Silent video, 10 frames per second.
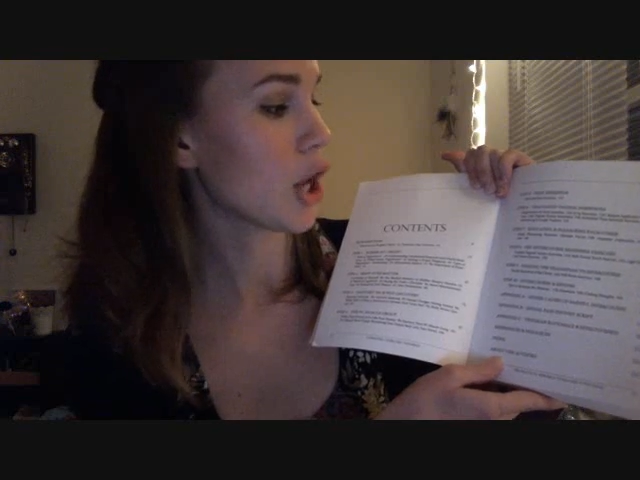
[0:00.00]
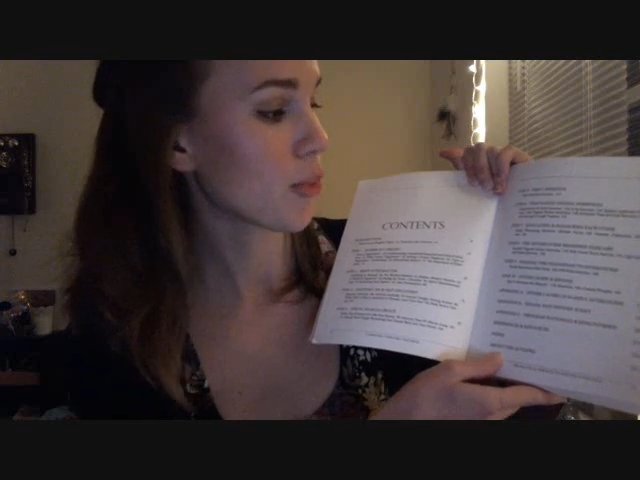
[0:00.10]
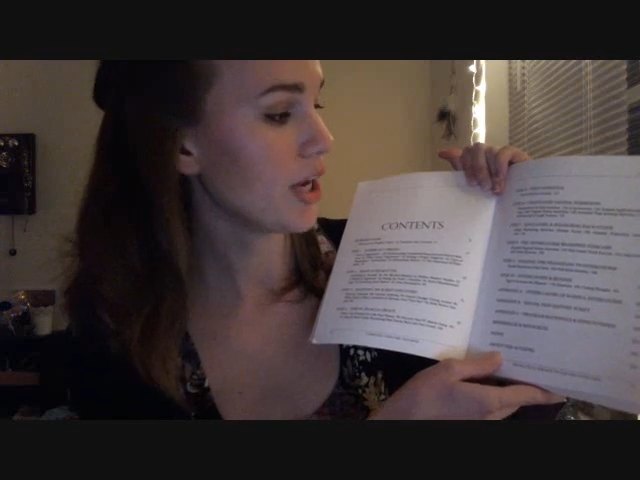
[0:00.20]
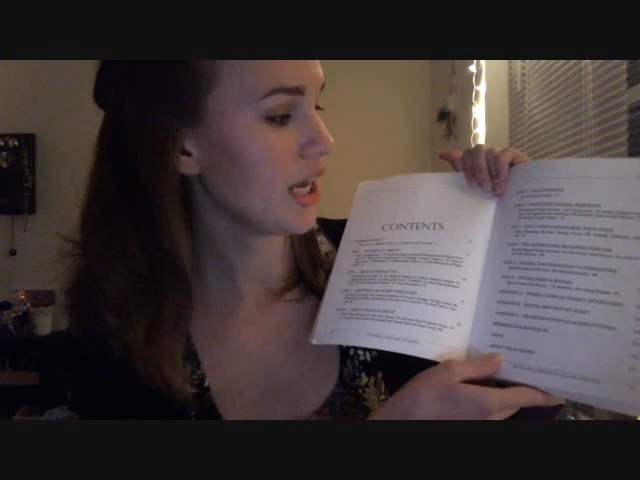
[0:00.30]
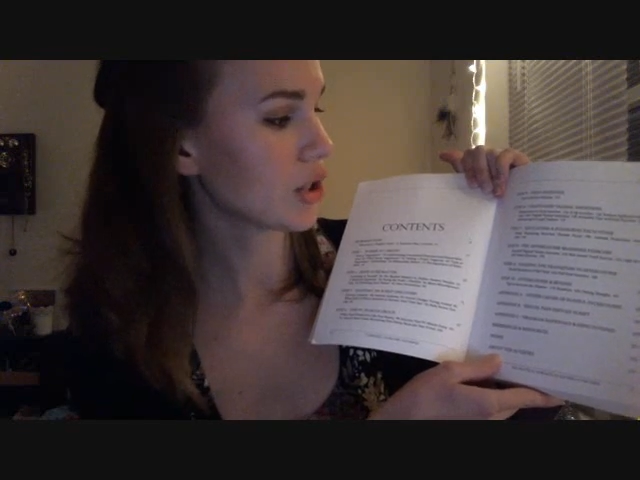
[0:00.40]

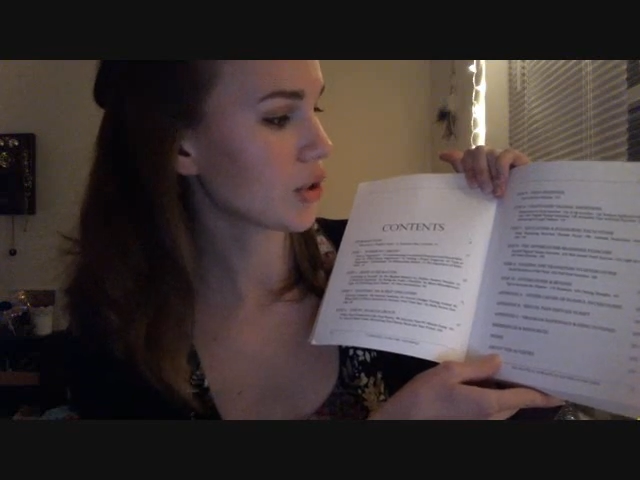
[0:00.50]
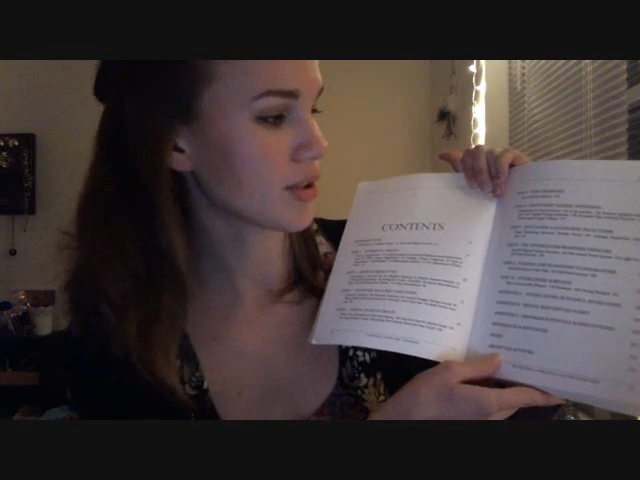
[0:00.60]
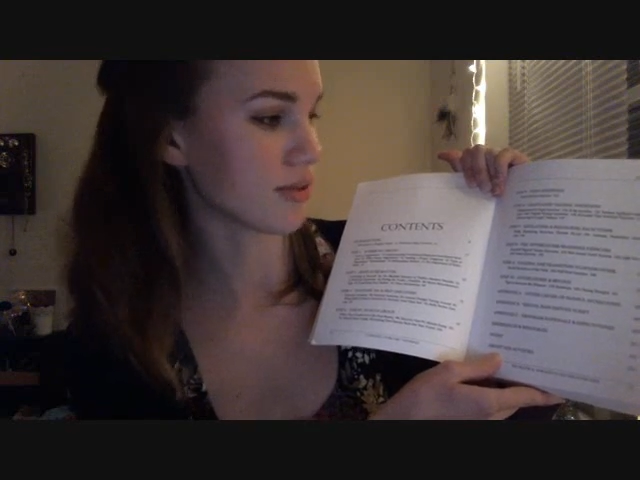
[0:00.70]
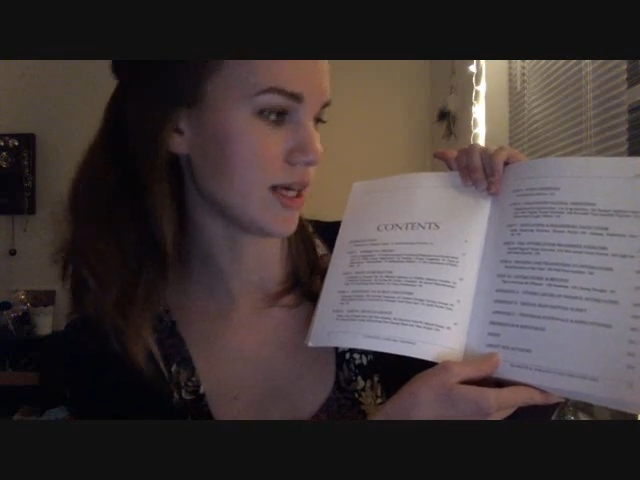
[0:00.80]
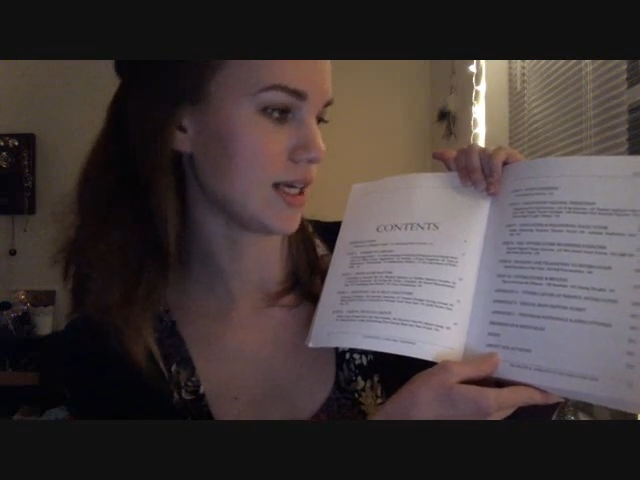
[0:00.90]

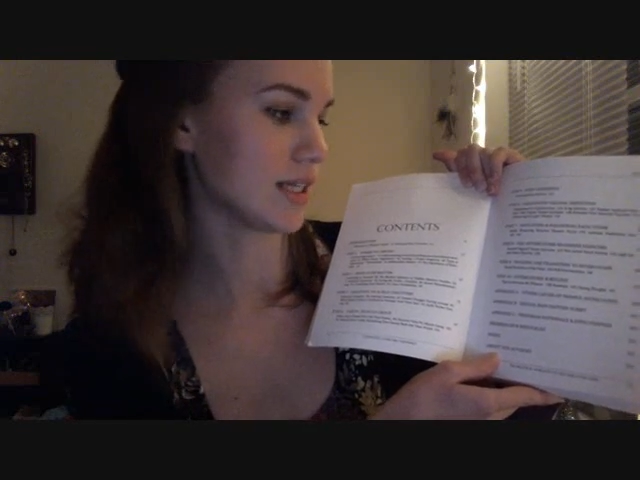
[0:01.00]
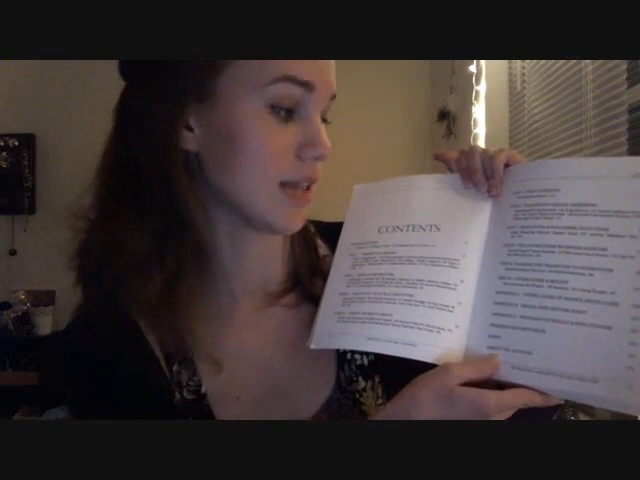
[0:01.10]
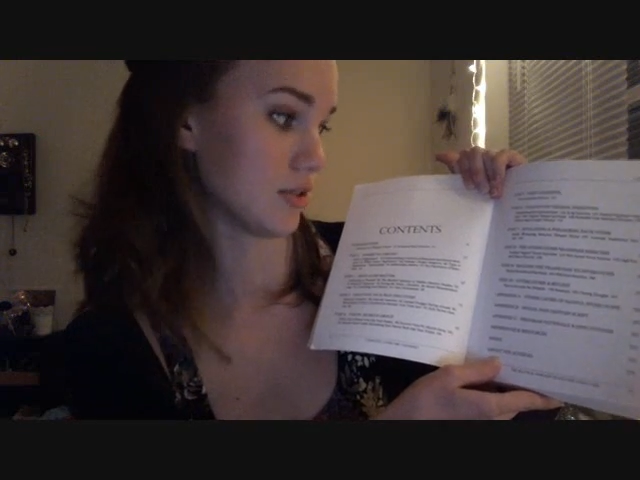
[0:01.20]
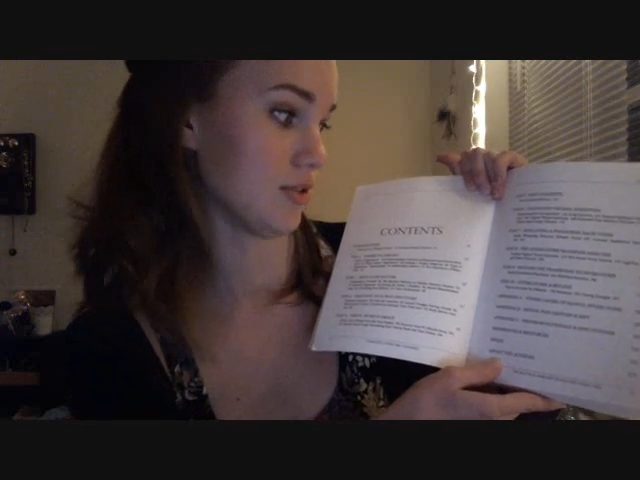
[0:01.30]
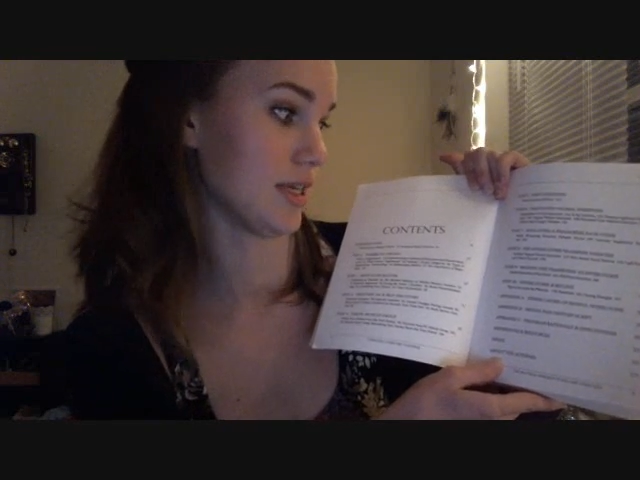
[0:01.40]
Pre-intercourse readiness
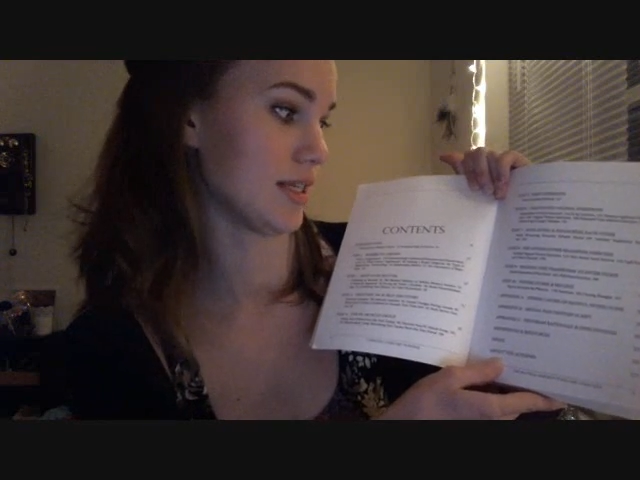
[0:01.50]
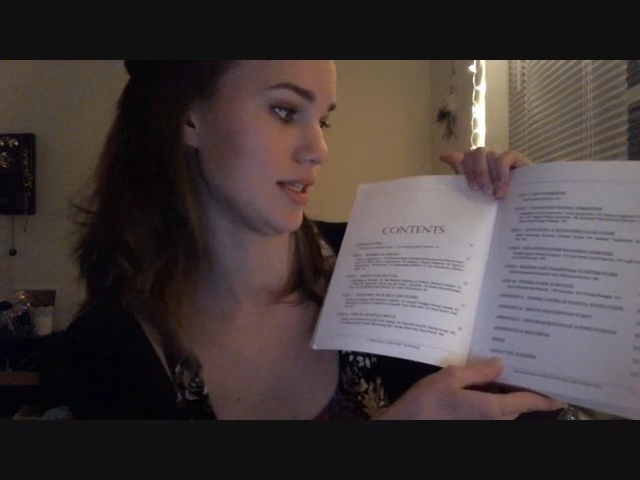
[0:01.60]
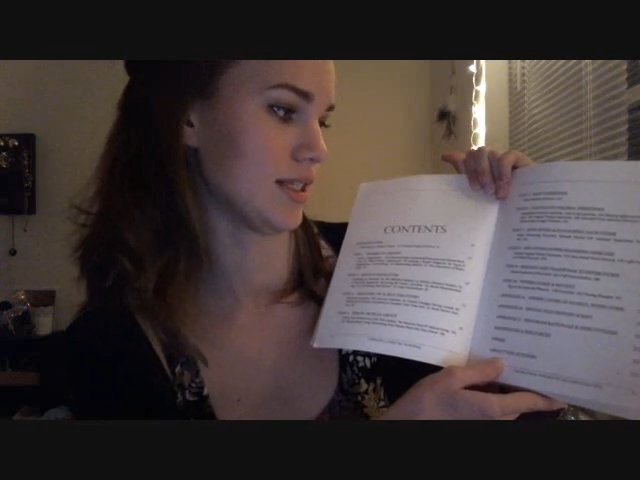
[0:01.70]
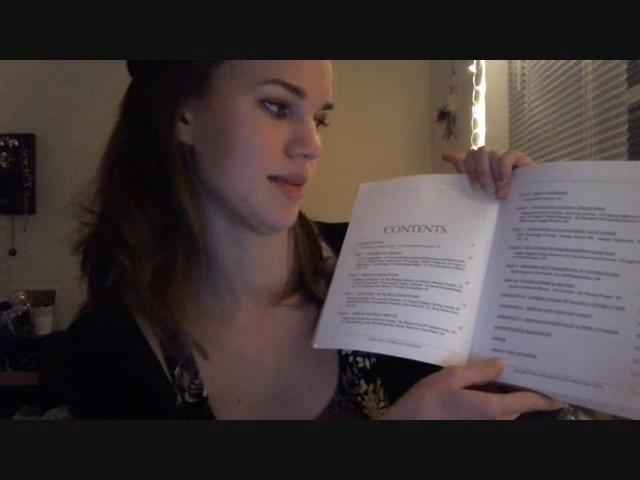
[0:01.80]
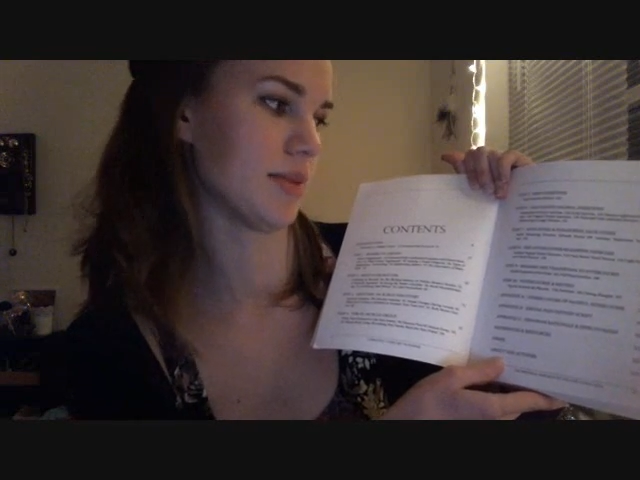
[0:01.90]

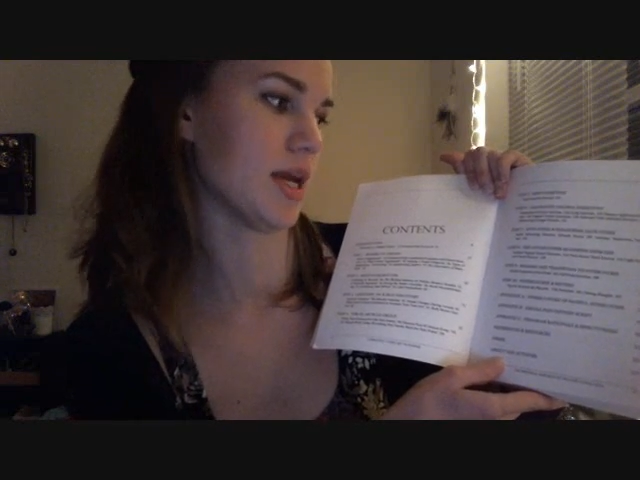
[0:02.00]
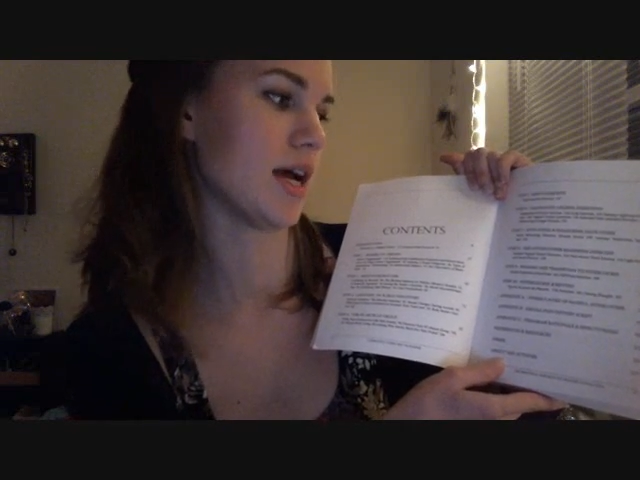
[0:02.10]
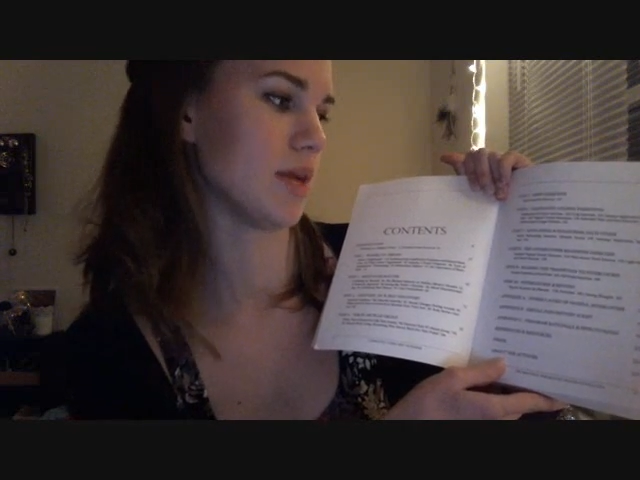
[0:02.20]
exercises. Step 9.